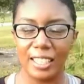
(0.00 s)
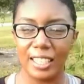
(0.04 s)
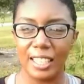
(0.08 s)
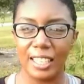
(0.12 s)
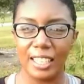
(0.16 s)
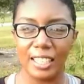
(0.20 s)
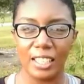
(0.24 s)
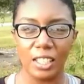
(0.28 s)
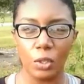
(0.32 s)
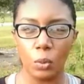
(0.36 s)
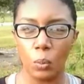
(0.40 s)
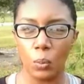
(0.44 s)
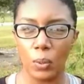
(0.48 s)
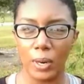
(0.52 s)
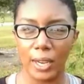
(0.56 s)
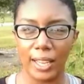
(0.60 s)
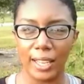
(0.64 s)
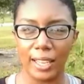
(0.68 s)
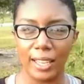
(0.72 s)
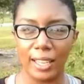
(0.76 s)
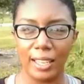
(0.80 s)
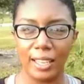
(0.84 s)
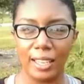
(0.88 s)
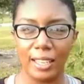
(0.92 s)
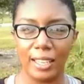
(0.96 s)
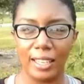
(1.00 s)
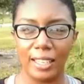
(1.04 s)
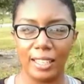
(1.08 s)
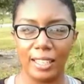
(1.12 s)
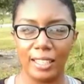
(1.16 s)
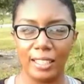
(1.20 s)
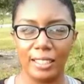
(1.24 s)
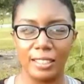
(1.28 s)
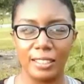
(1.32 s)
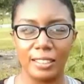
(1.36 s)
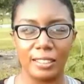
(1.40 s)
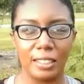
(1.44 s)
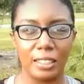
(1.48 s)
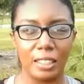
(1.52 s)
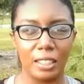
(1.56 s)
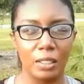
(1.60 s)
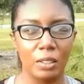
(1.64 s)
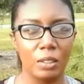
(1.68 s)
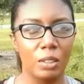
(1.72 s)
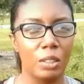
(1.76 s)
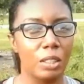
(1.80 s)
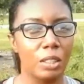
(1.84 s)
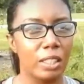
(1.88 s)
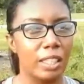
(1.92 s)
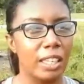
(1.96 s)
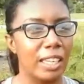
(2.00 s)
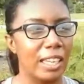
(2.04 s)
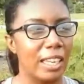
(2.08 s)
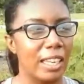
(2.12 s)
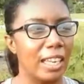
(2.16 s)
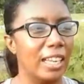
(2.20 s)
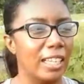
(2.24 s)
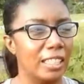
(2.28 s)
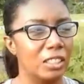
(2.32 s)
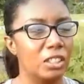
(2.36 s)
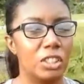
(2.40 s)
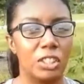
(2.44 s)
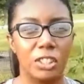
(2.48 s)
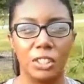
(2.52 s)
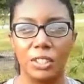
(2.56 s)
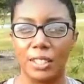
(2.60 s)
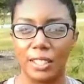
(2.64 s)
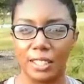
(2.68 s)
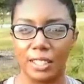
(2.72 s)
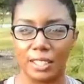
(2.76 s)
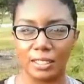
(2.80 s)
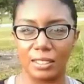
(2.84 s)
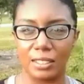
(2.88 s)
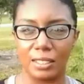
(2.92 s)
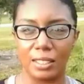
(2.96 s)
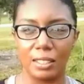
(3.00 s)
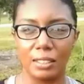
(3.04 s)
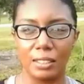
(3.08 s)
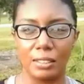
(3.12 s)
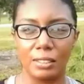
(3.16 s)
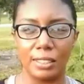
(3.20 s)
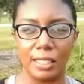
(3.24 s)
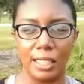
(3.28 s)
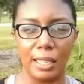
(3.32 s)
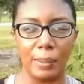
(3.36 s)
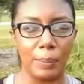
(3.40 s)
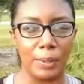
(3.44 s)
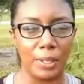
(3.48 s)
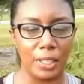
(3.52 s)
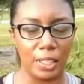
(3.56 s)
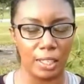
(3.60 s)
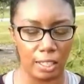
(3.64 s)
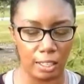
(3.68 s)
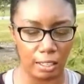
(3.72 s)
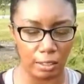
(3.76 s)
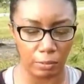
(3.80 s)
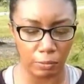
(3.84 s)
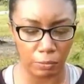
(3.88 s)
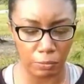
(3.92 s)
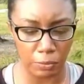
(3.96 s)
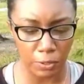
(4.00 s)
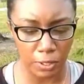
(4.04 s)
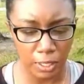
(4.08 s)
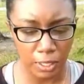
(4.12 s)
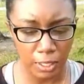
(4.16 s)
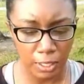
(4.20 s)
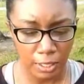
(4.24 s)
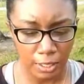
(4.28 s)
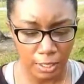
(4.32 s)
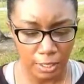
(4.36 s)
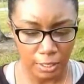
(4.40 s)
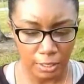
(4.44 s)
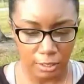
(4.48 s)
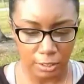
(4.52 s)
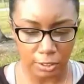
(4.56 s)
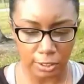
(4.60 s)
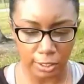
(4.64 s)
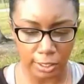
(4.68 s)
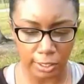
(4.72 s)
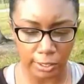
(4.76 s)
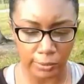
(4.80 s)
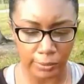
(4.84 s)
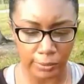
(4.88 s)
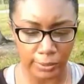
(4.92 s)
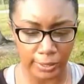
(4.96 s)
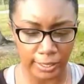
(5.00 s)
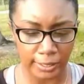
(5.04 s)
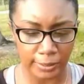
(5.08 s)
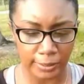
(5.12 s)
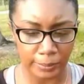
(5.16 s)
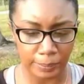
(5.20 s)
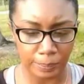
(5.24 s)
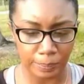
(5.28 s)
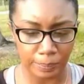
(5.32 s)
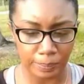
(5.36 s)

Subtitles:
in any way is looking into this deep enough. So